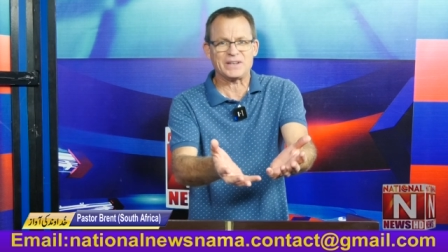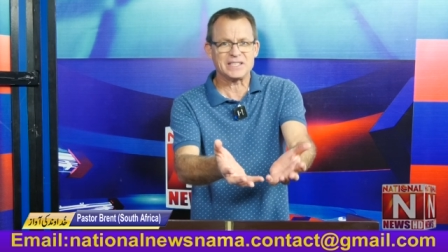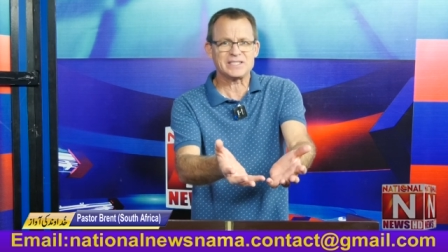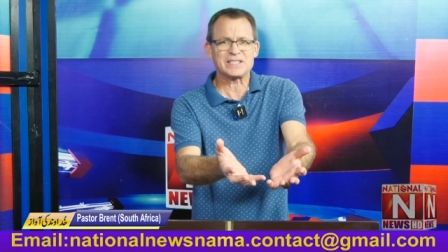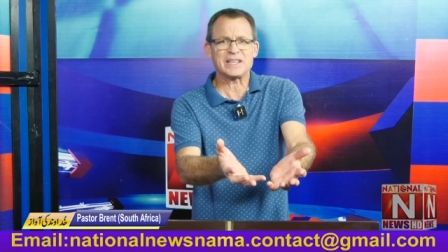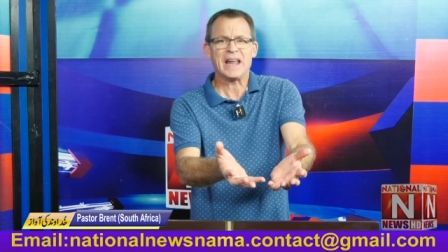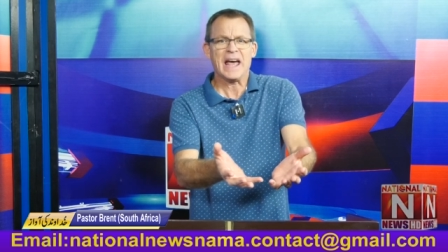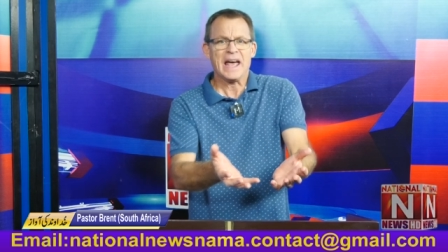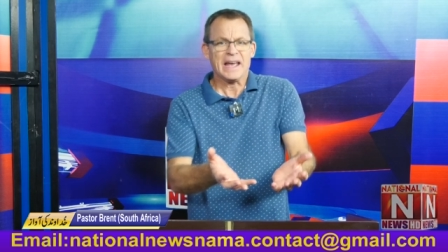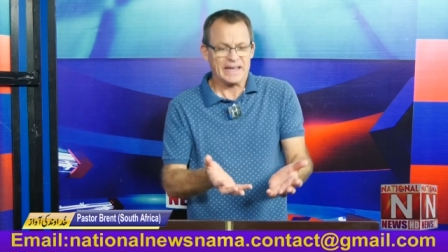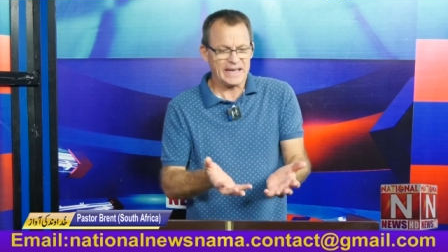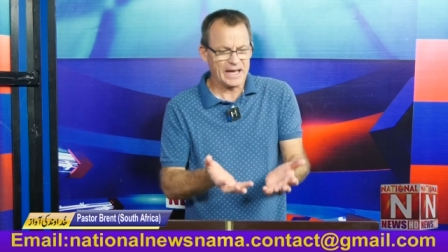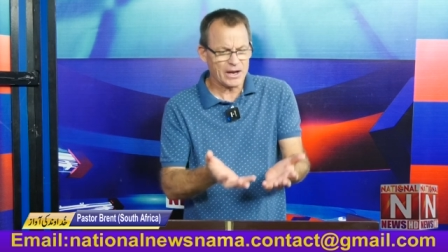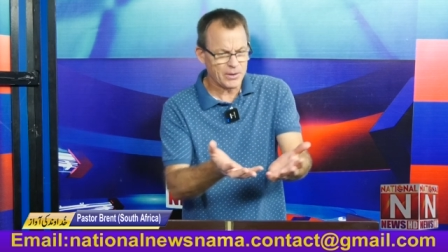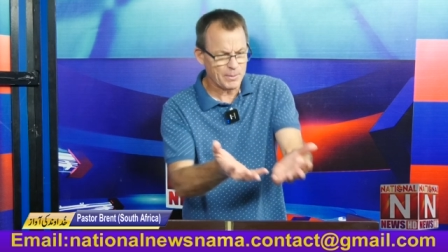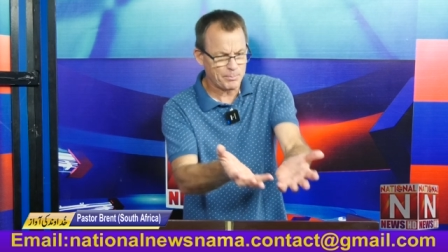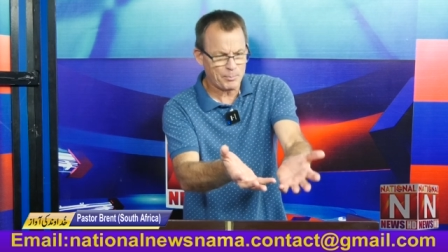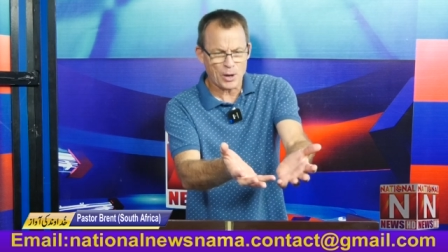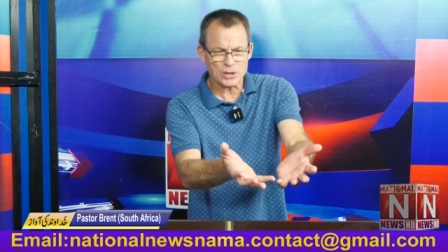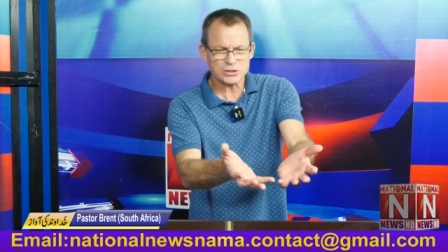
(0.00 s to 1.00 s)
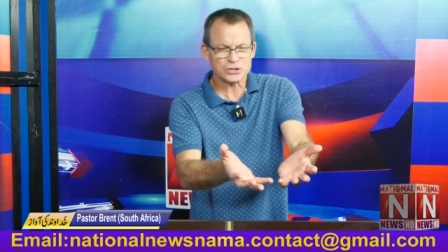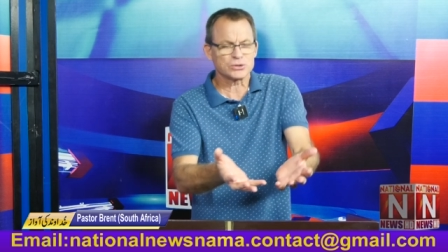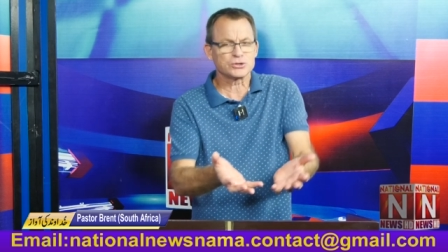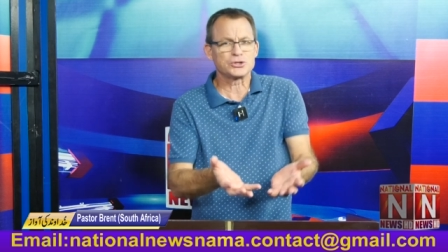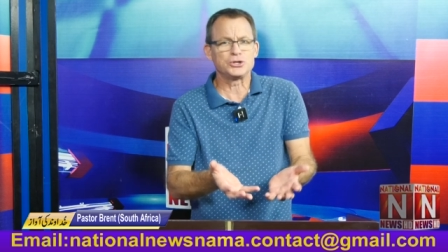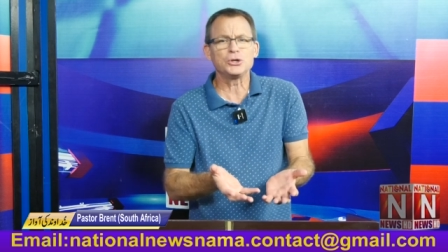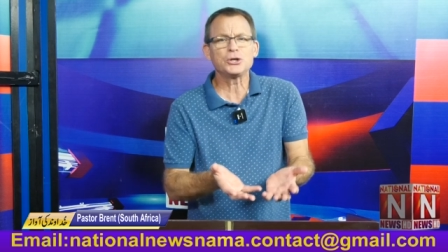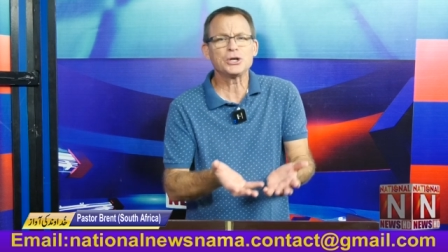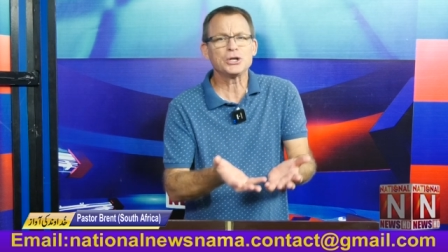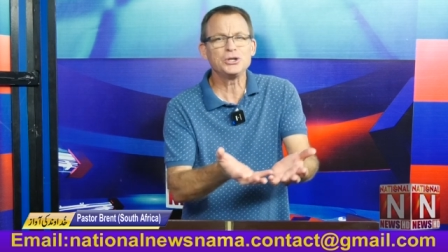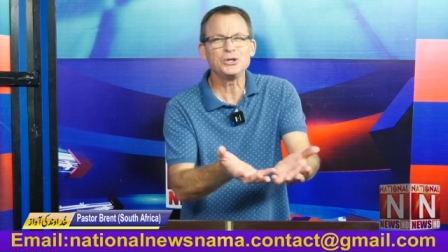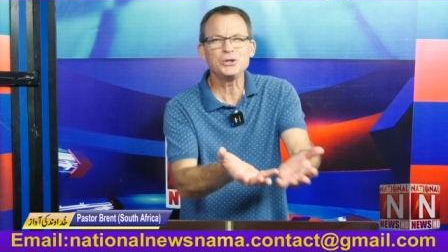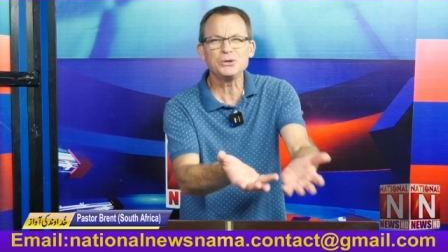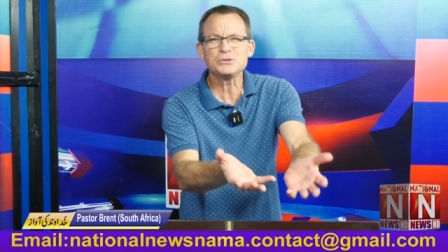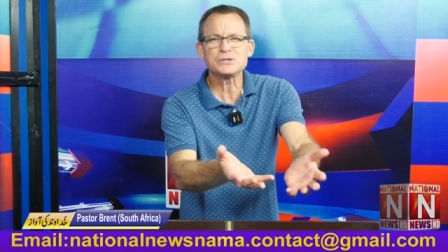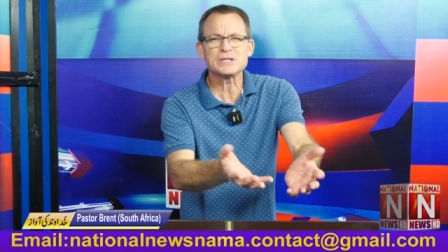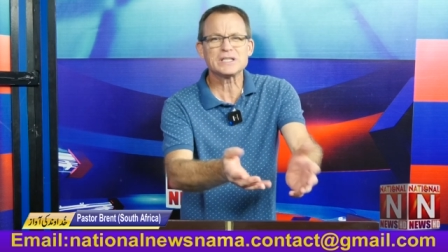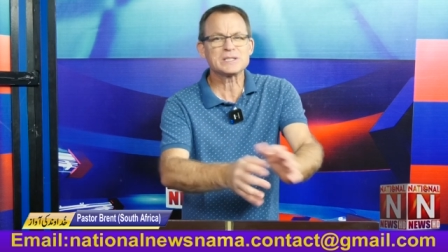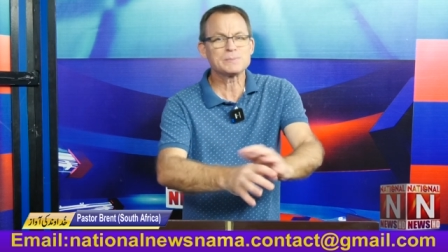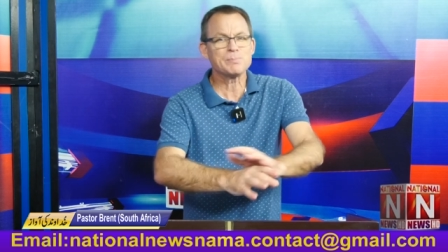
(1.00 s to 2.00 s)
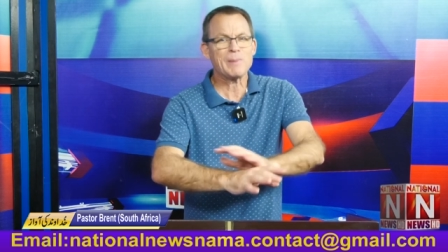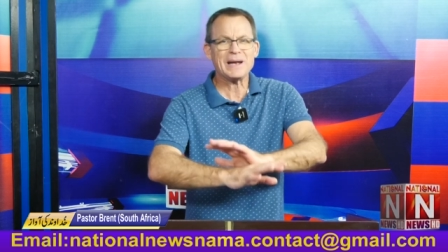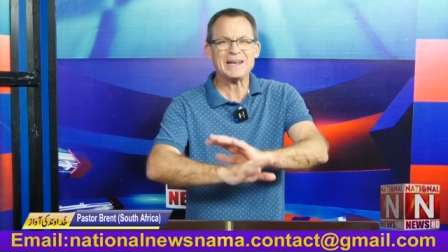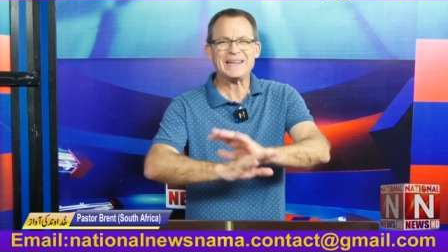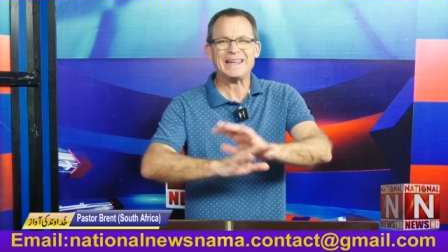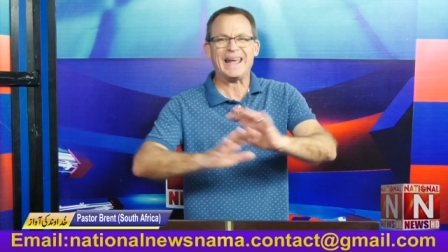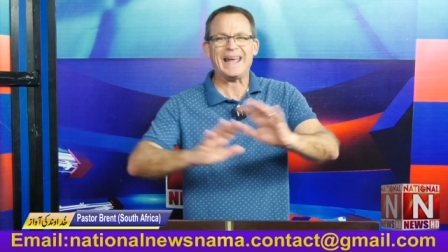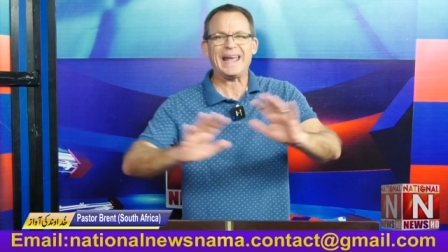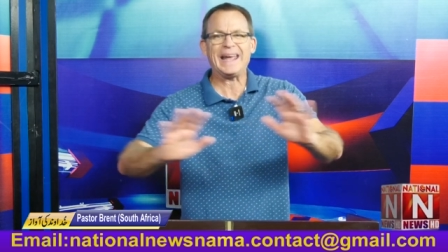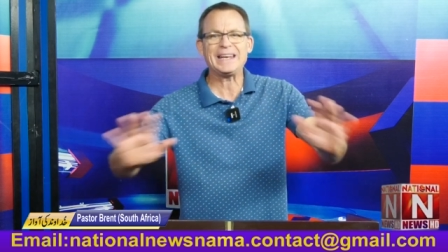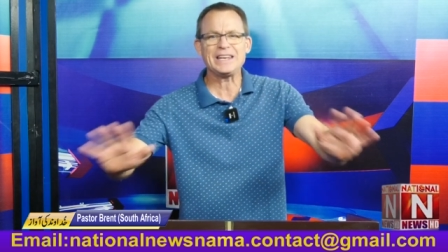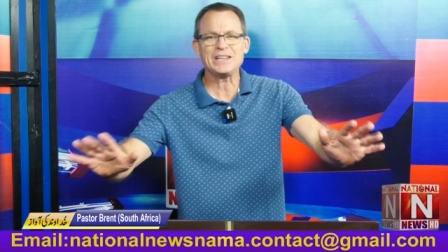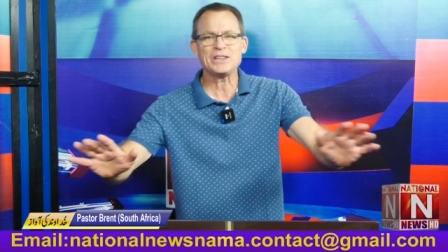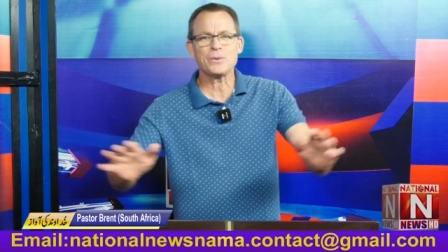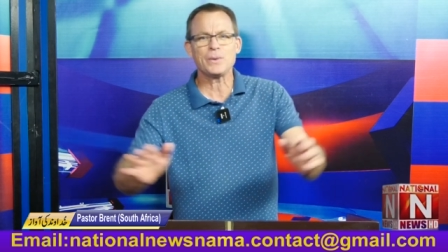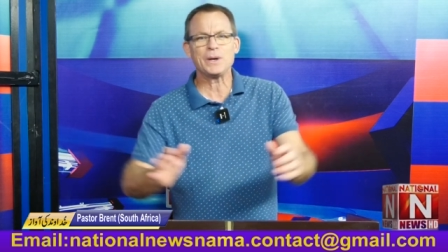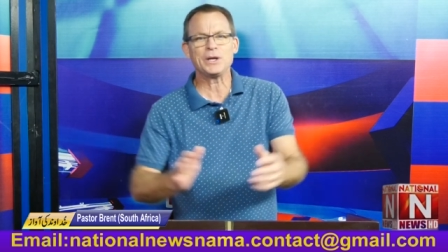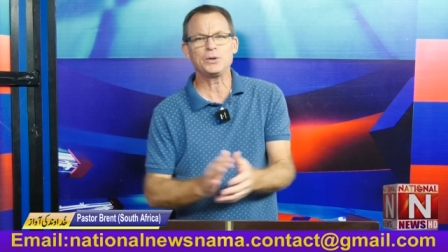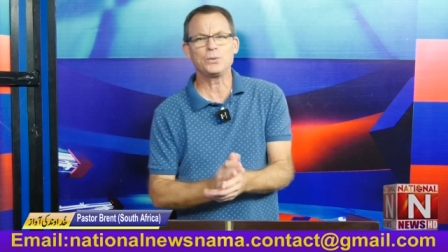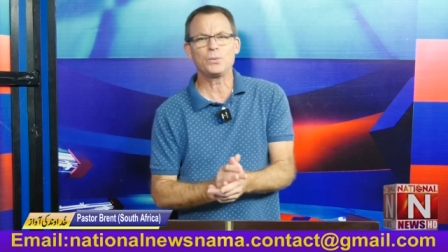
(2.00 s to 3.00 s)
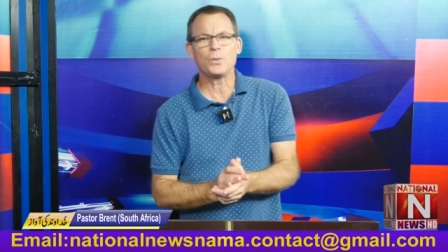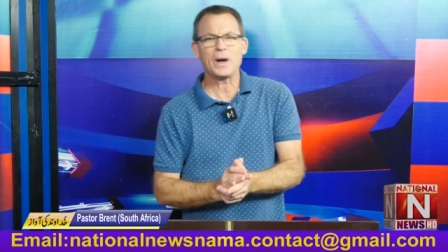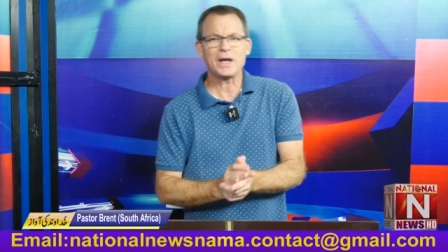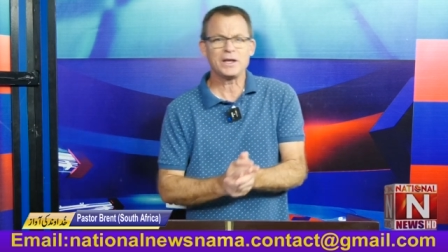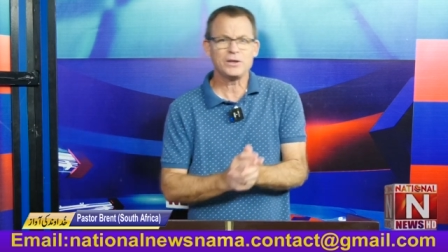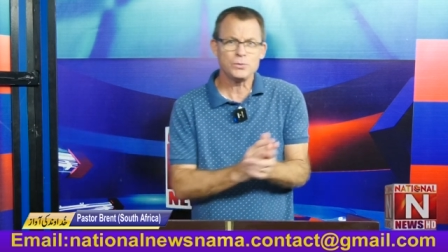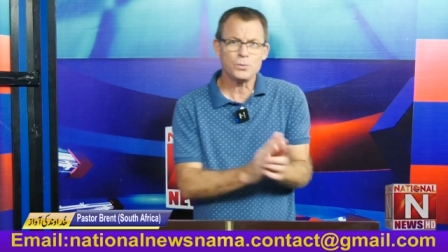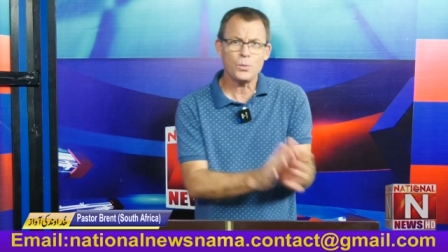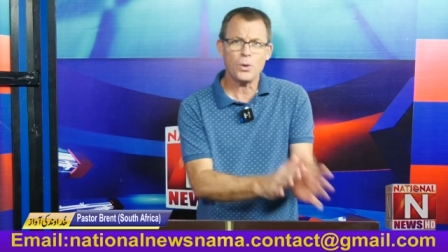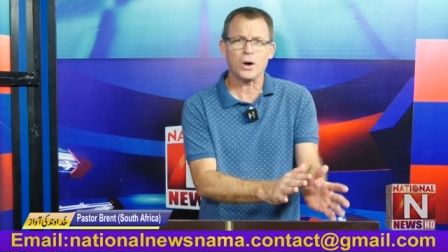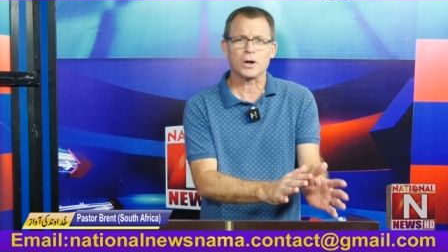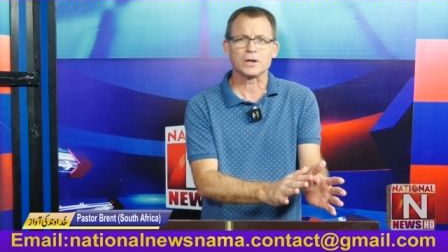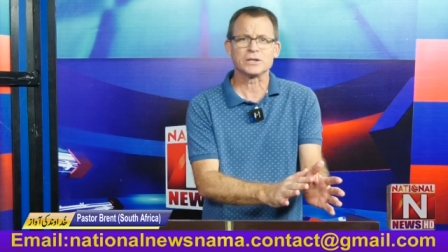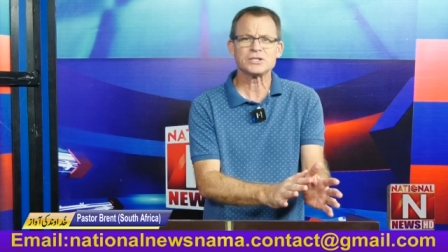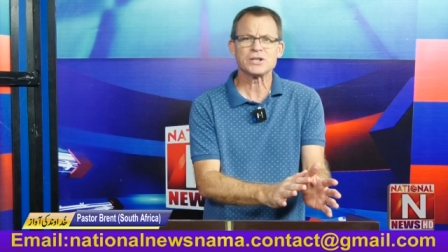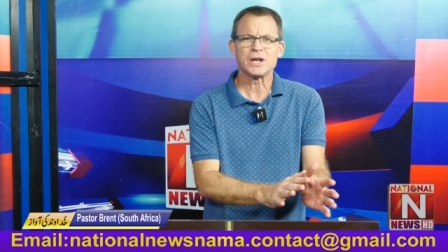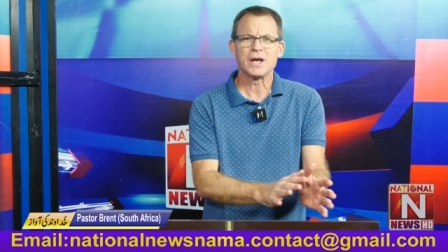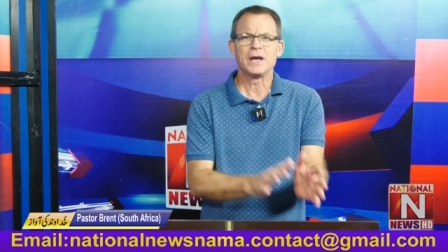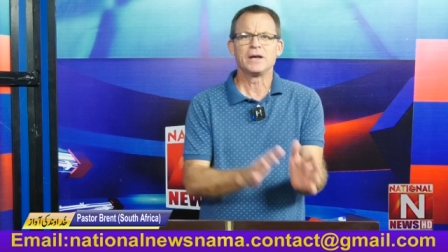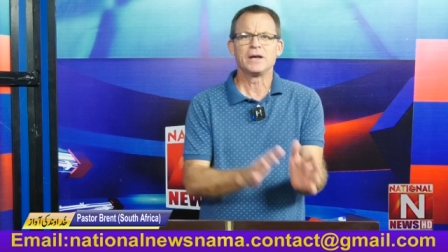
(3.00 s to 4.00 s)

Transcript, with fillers: He said, Here, apostles, you can use this money any the way you, way you want